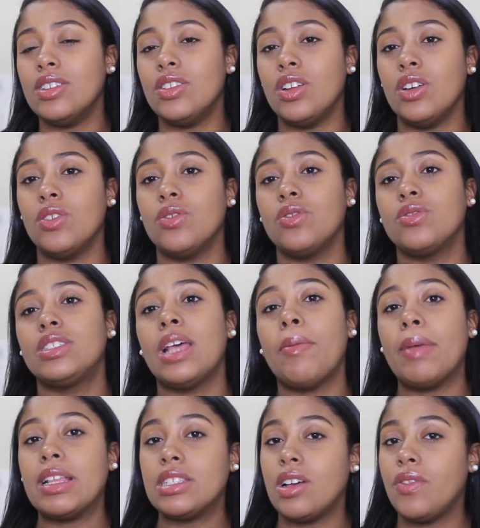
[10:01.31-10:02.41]
you know,
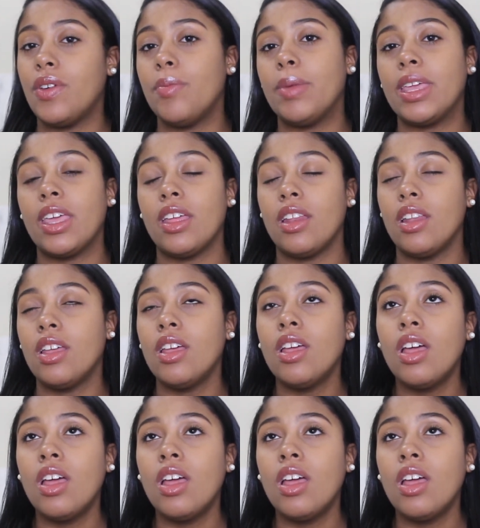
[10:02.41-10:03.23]
set myself up again